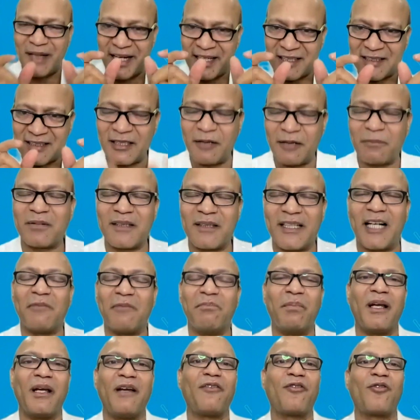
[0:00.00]
except
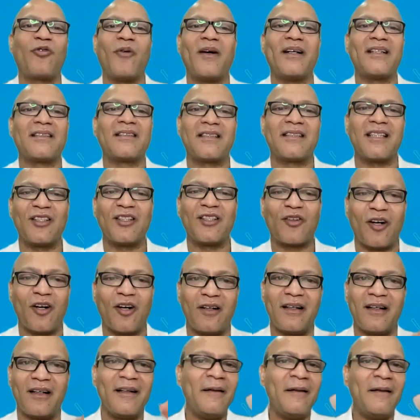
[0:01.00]
that brief question
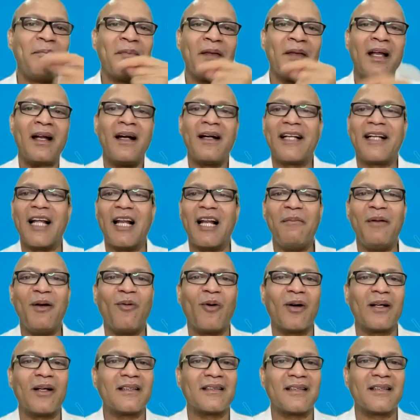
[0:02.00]
called, tell me
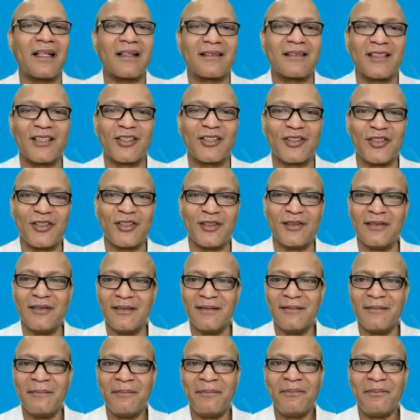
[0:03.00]
what is success to
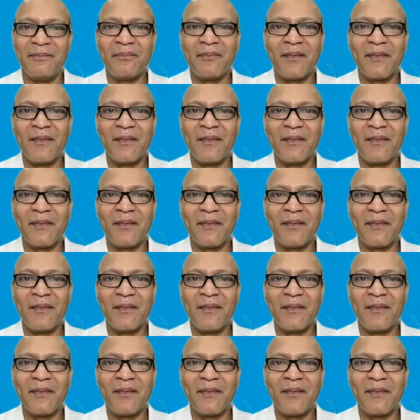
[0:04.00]
you?